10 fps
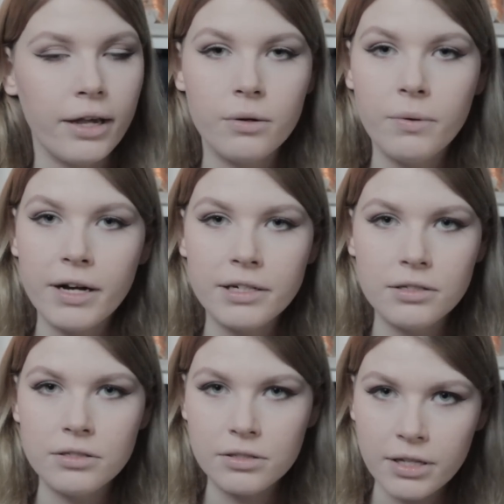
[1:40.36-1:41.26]
quite
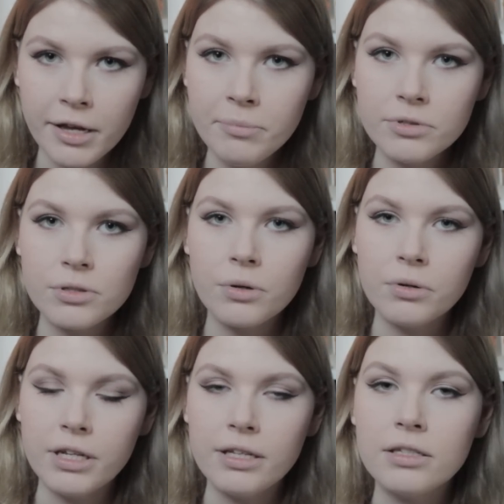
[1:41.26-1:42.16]
the same,
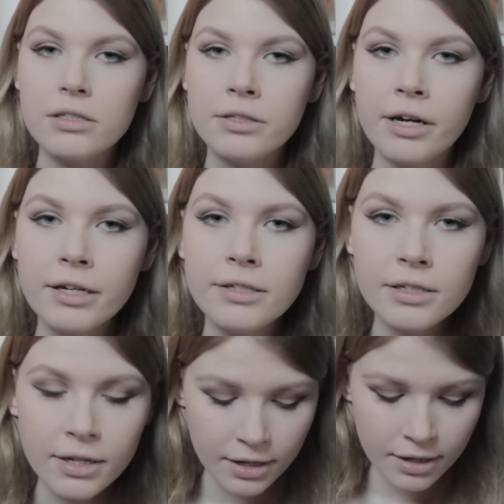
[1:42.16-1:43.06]
so that is nice.
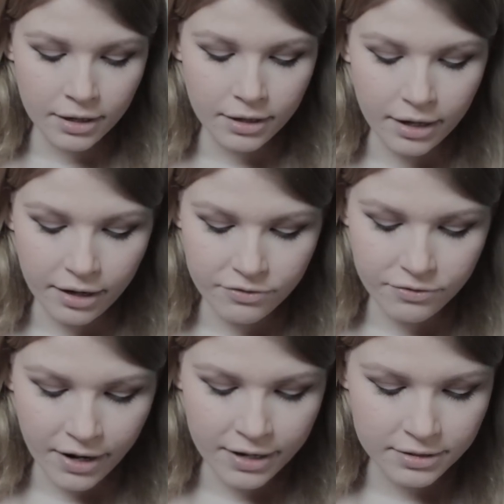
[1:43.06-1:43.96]
I
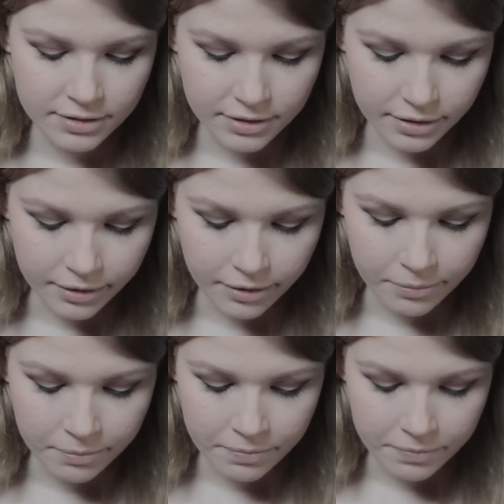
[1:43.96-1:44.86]
find
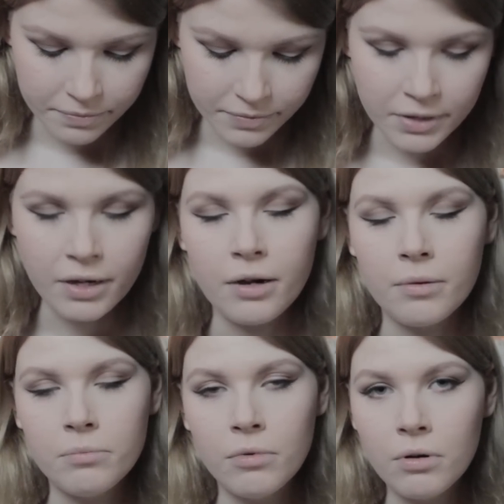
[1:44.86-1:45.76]
they
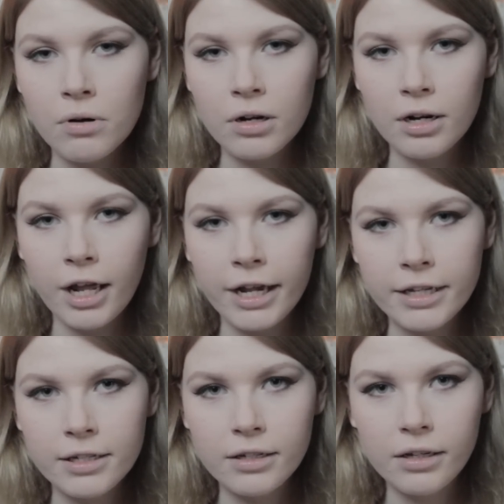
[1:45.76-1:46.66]
are more
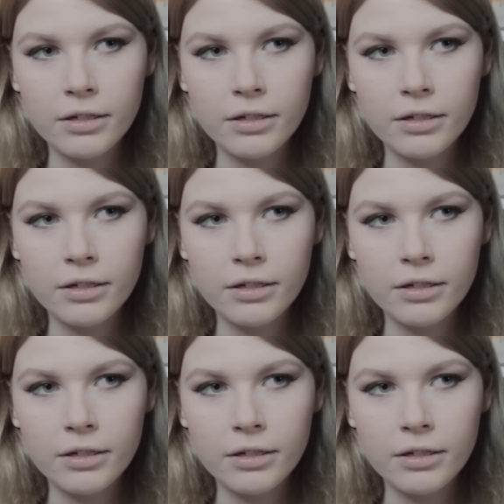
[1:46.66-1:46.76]
like